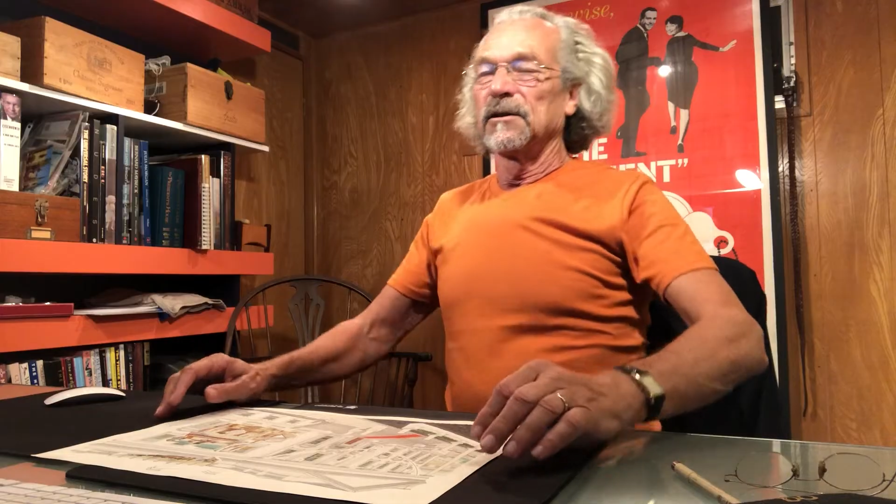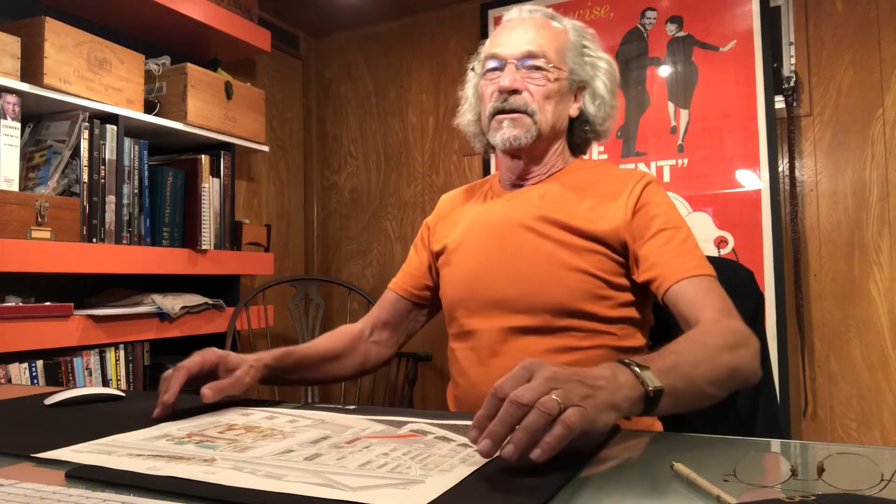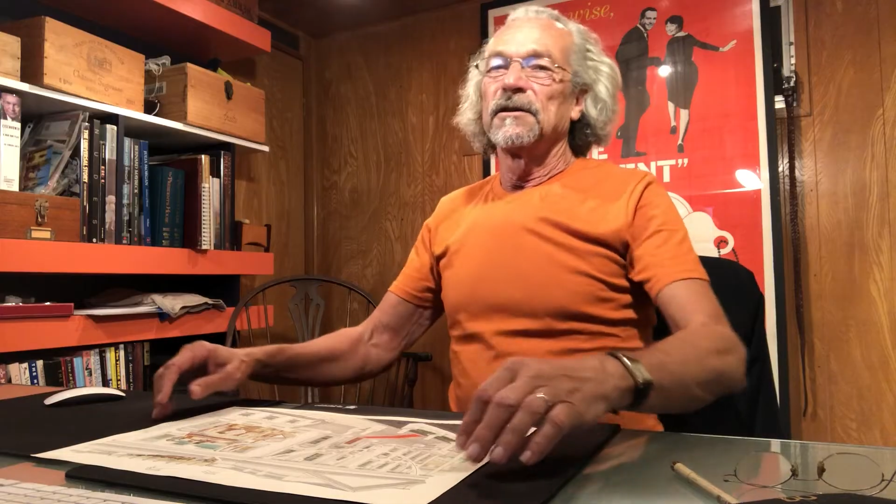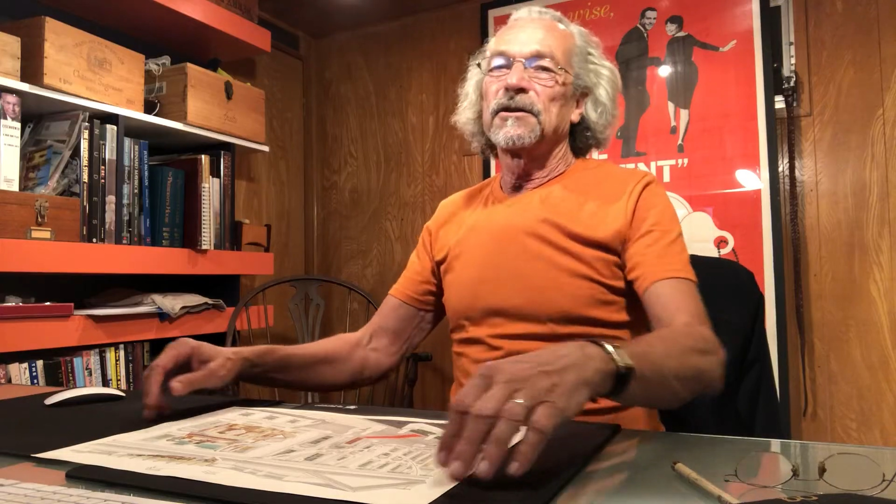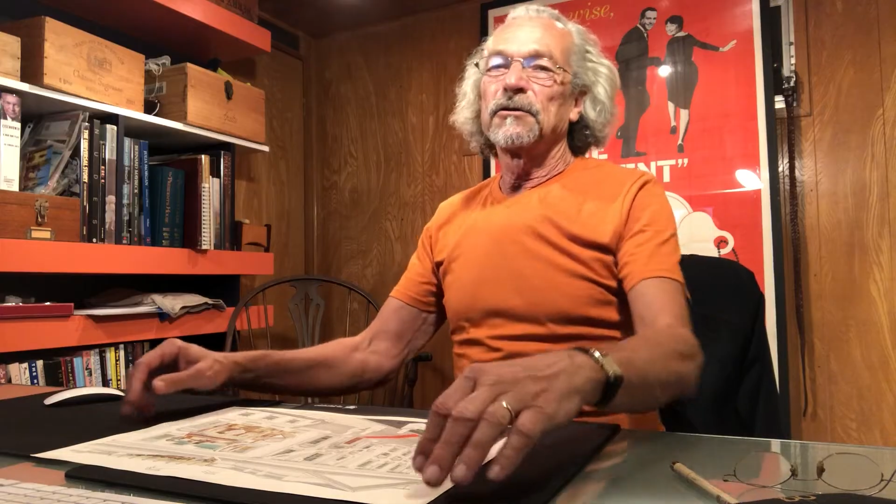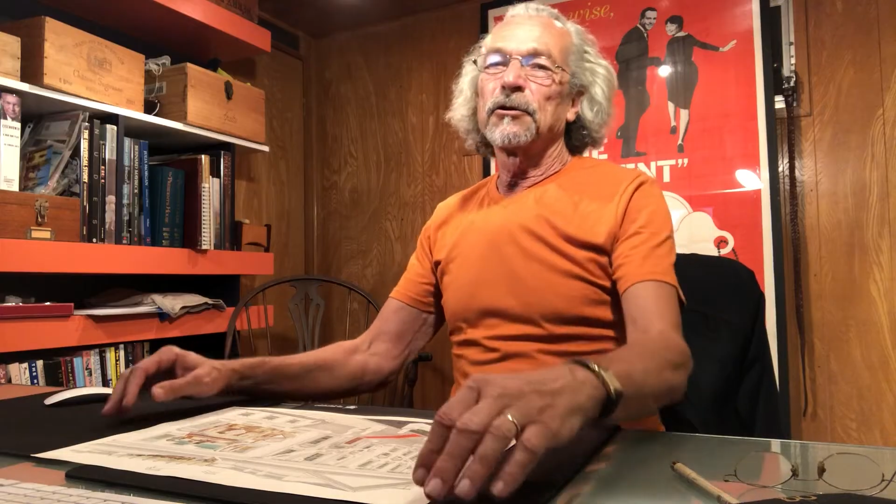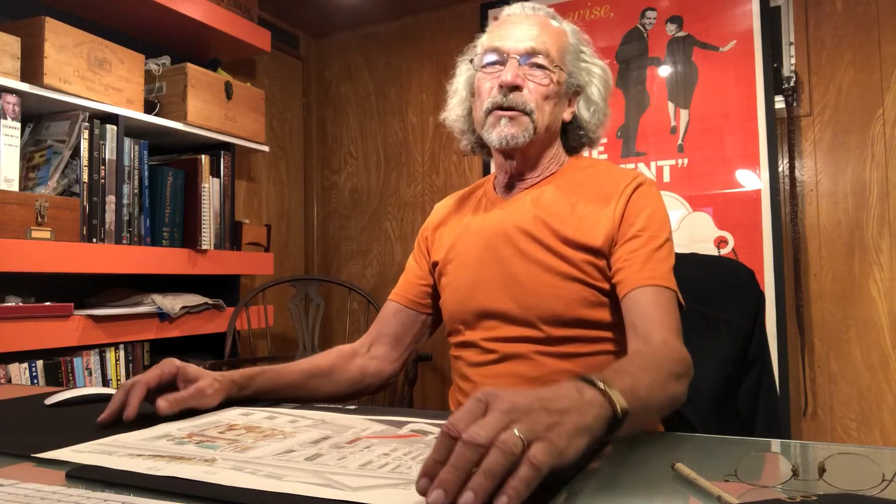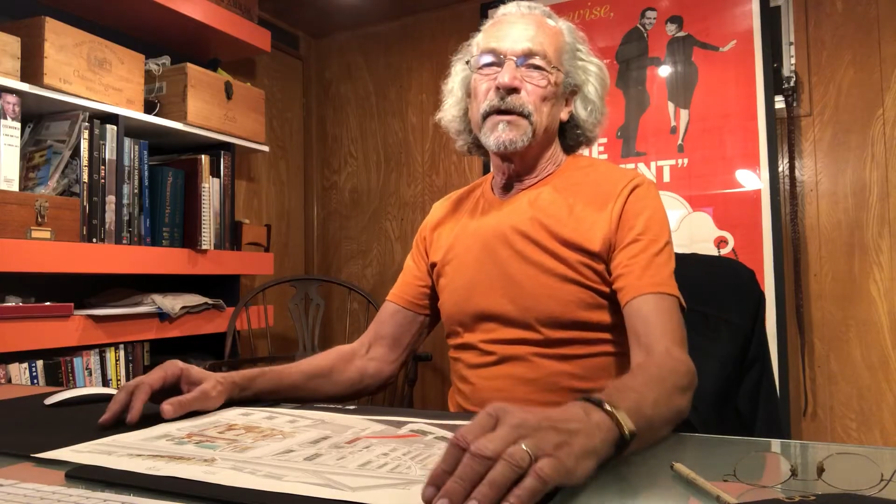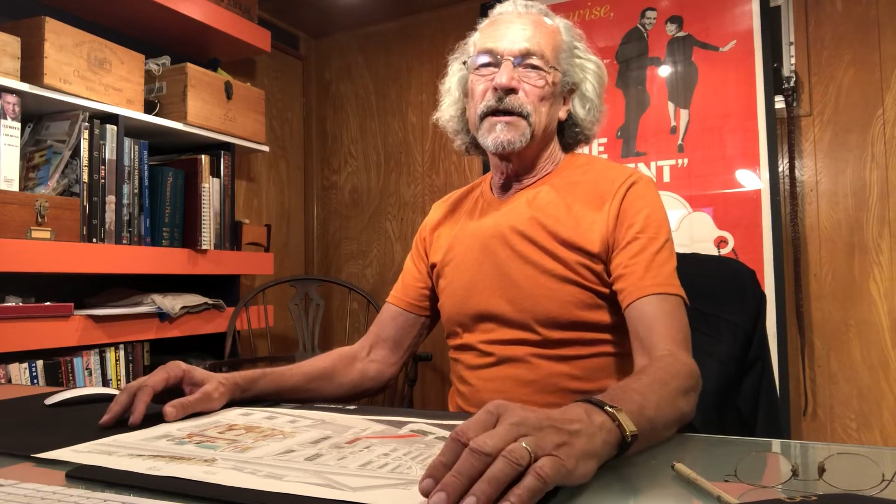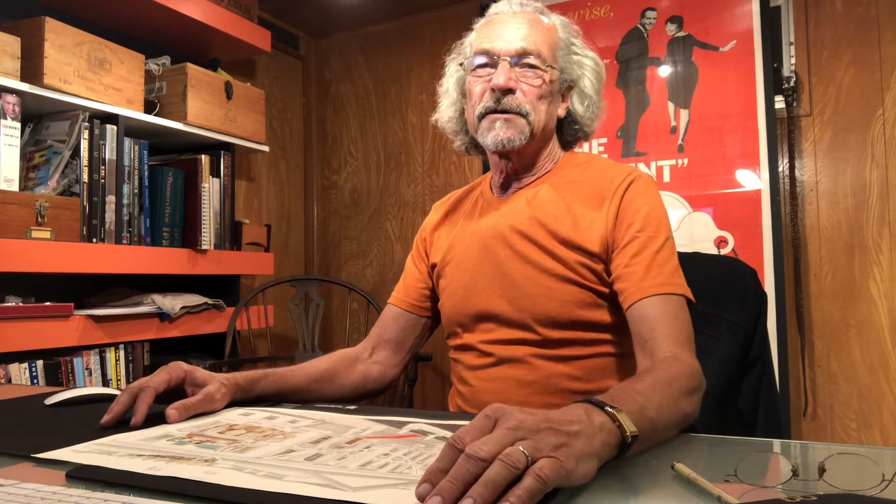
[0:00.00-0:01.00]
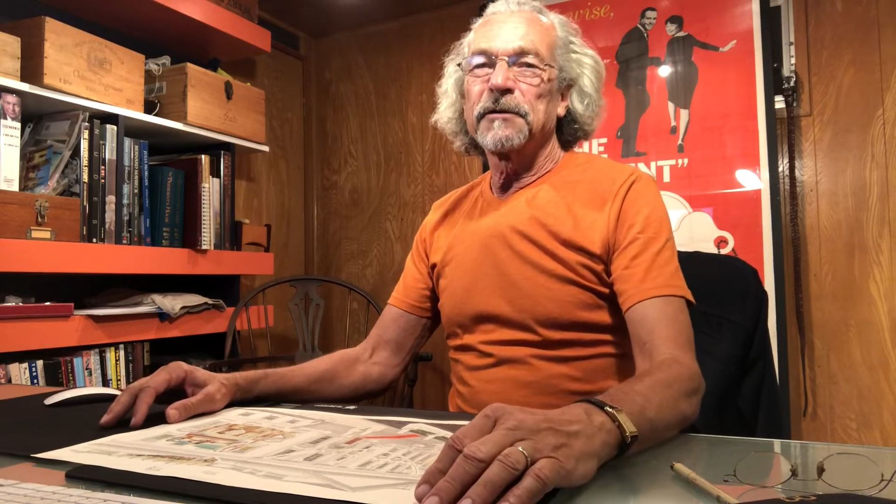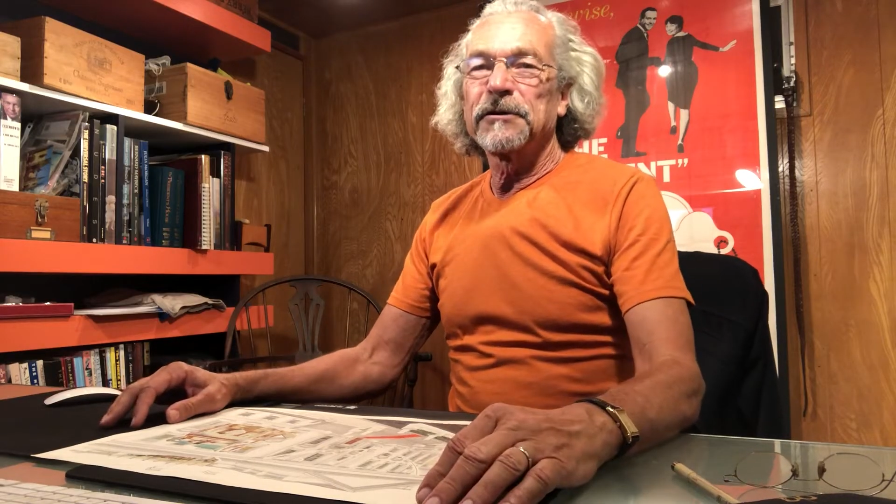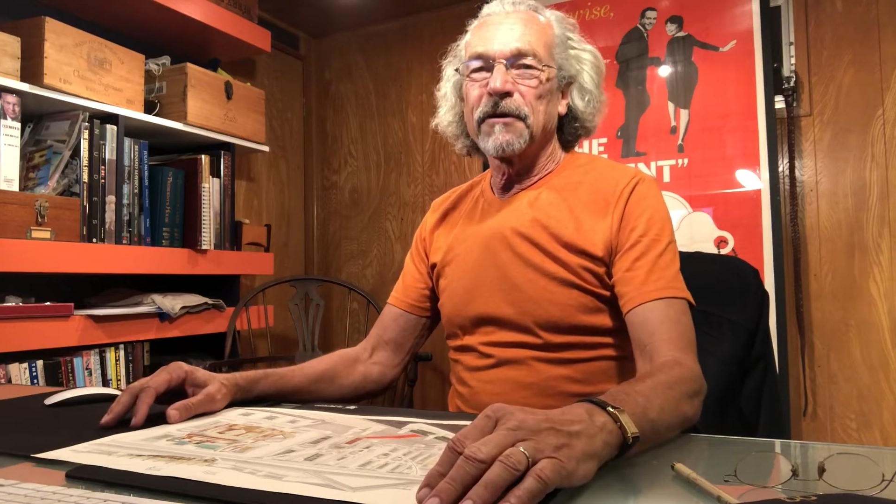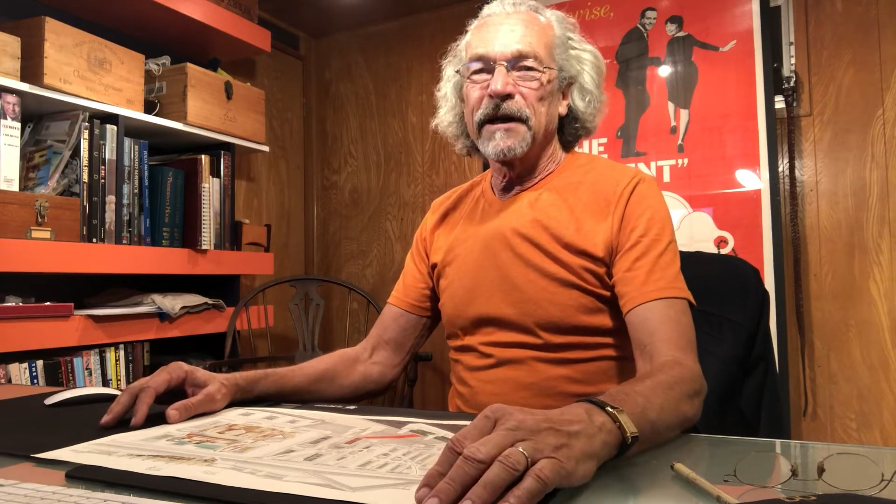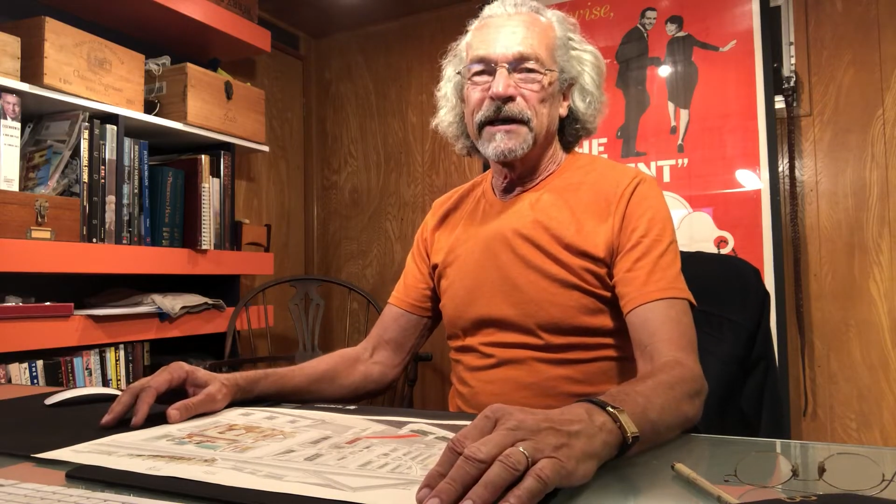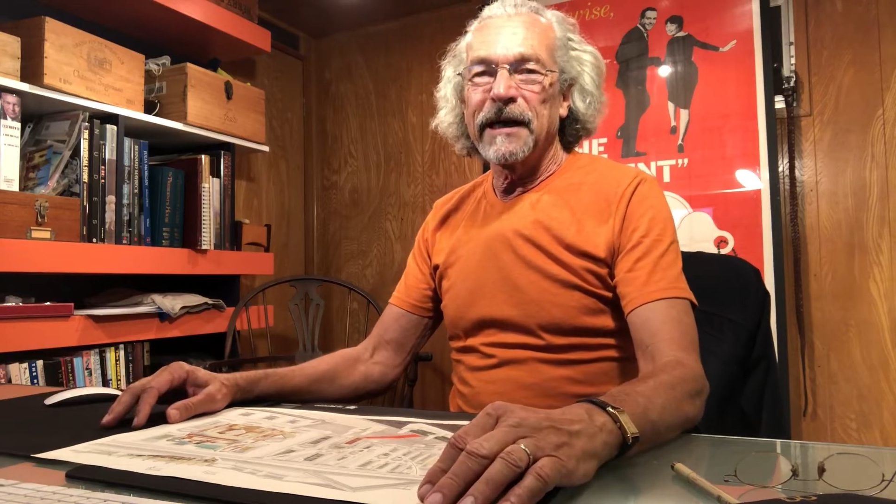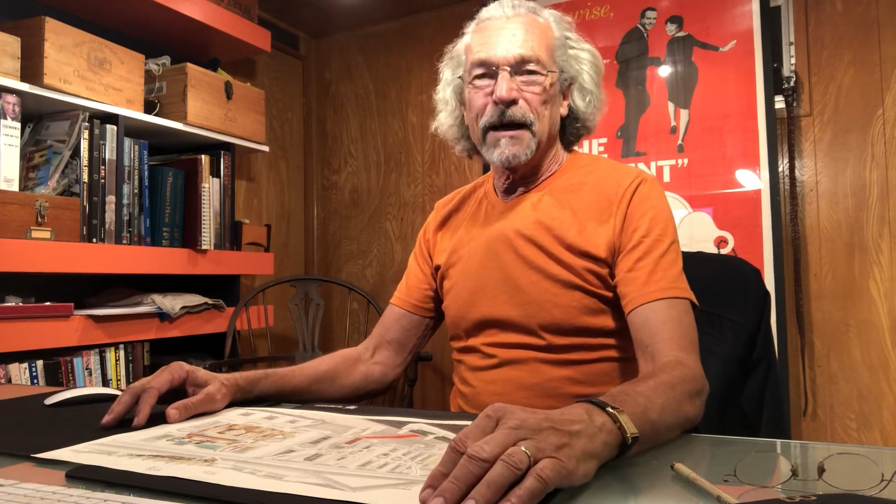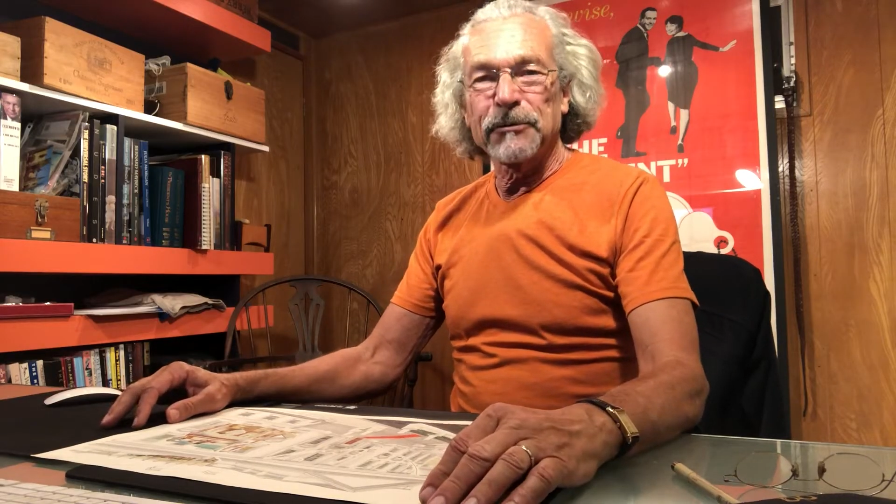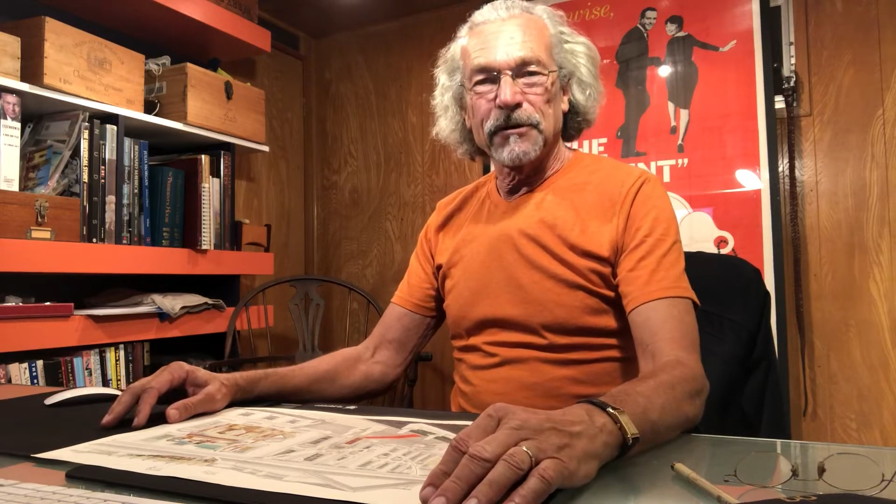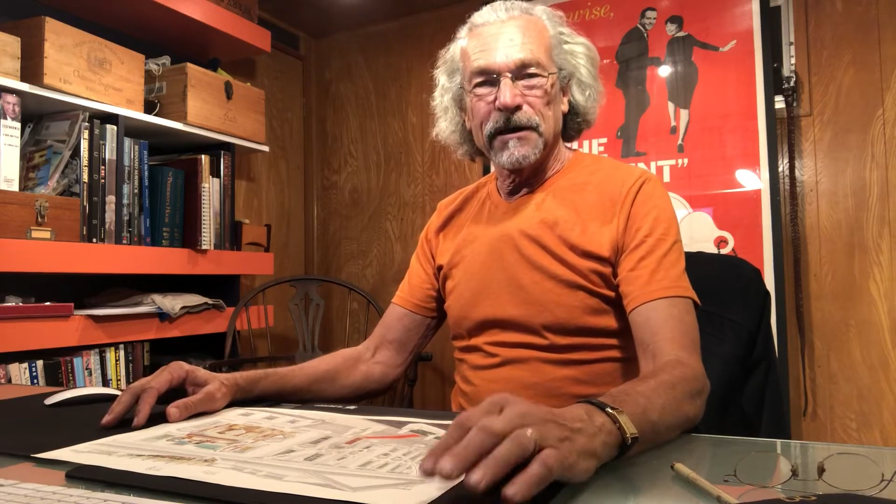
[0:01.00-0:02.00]
So join me as we try and
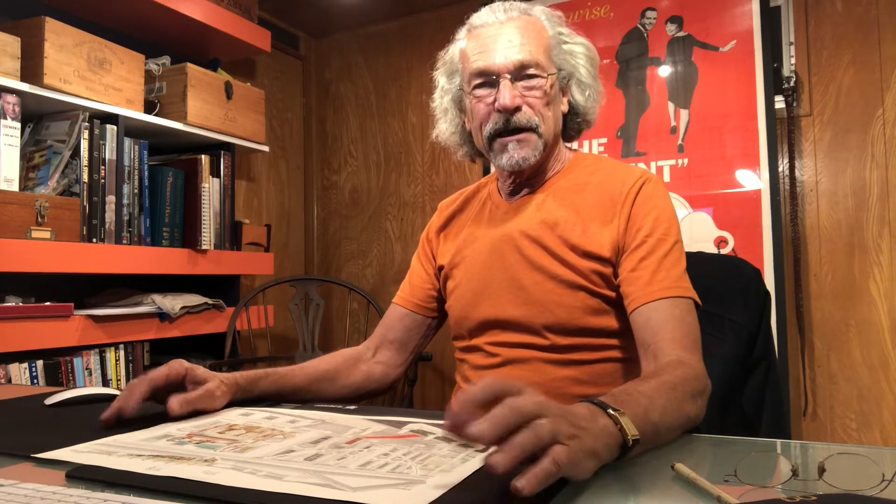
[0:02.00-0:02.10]
capture the